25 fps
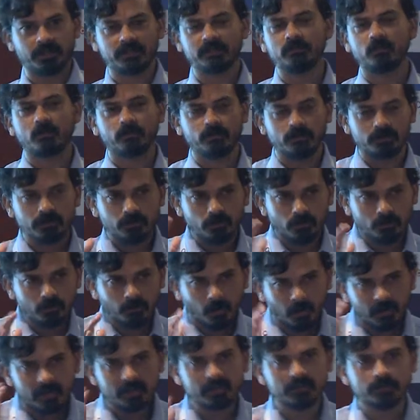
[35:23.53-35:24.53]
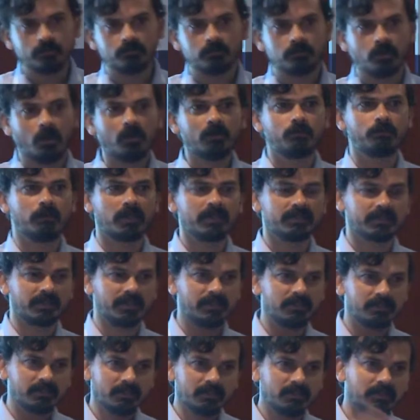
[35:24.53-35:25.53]
Your, your model is not worth
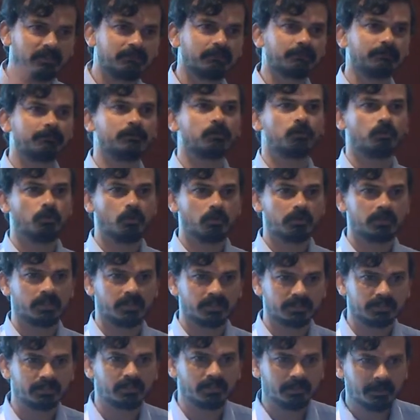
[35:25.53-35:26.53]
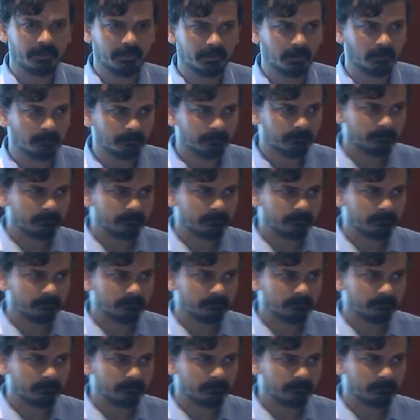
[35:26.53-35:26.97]
anything if you don't trust the data,